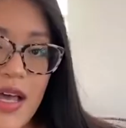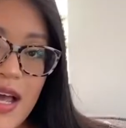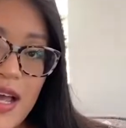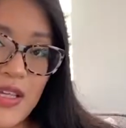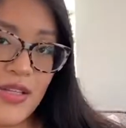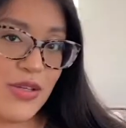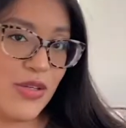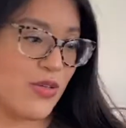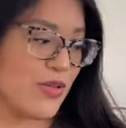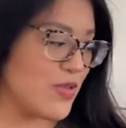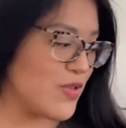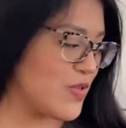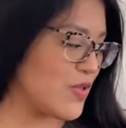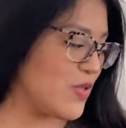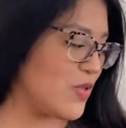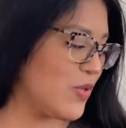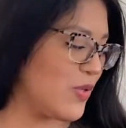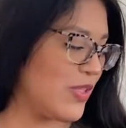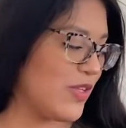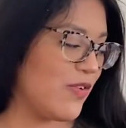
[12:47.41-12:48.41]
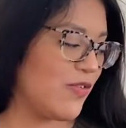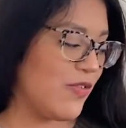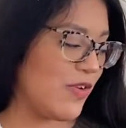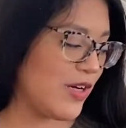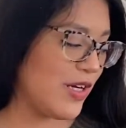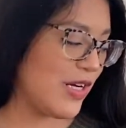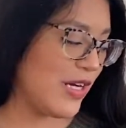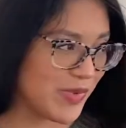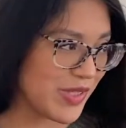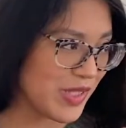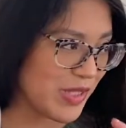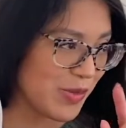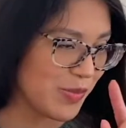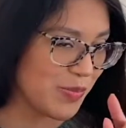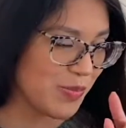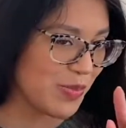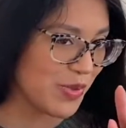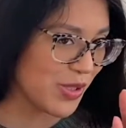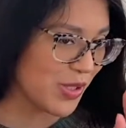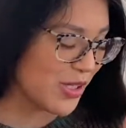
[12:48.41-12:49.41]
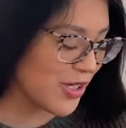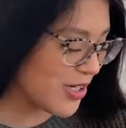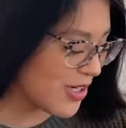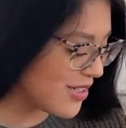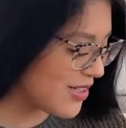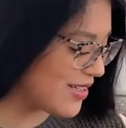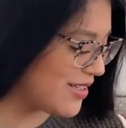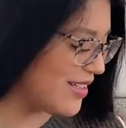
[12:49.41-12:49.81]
I do use 2 different little booger